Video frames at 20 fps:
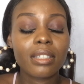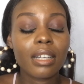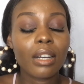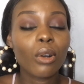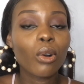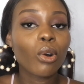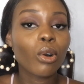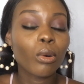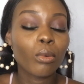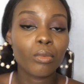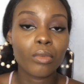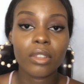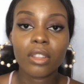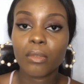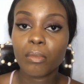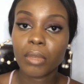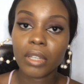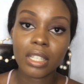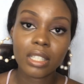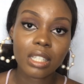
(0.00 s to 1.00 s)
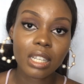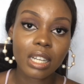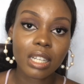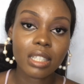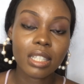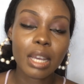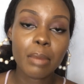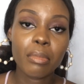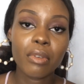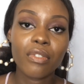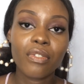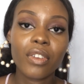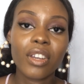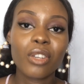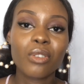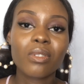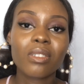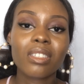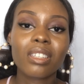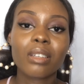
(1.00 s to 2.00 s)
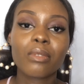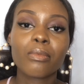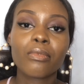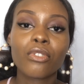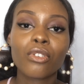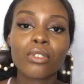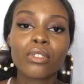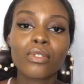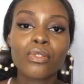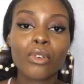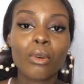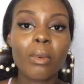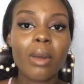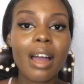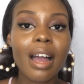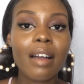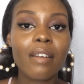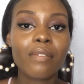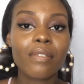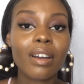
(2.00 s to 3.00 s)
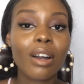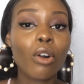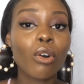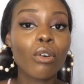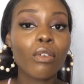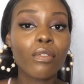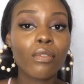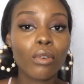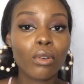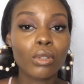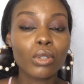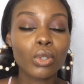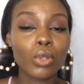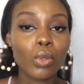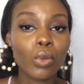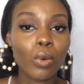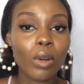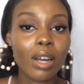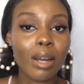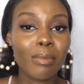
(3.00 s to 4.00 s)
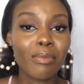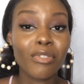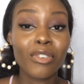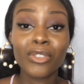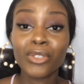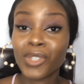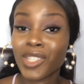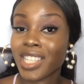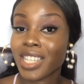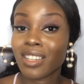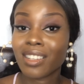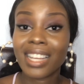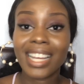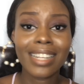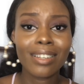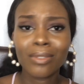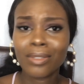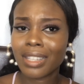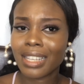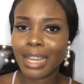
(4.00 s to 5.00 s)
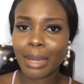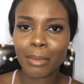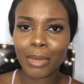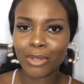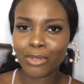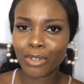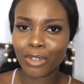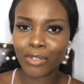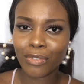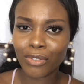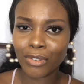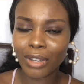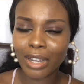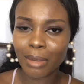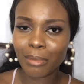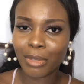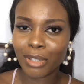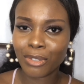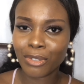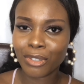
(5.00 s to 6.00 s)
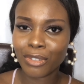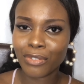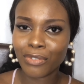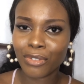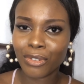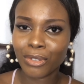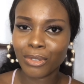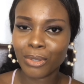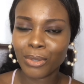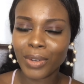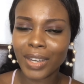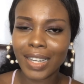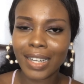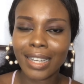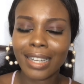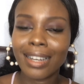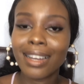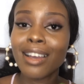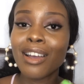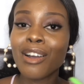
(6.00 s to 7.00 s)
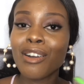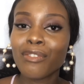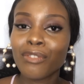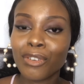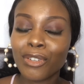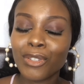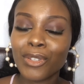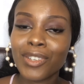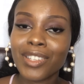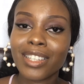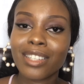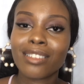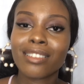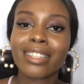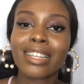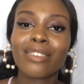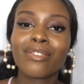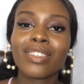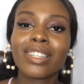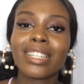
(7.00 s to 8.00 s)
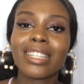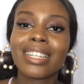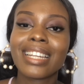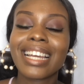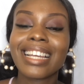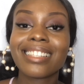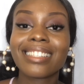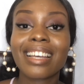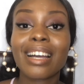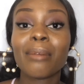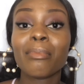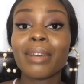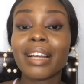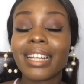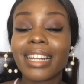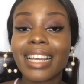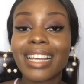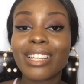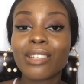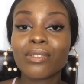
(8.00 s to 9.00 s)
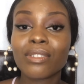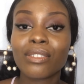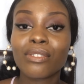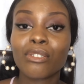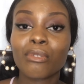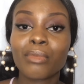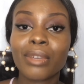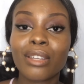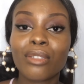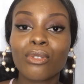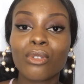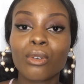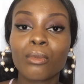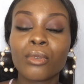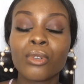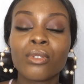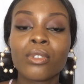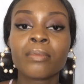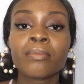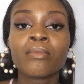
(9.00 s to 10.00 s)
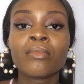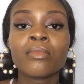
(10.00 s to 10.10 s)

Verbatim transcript: that come with PicsArt. I prefer using fonts from Canva or Phonto app. Phonto is another, I don't think I mentioned I mentioned Phonto earlier. Phonto is another really nice app I like using for my thumbnails.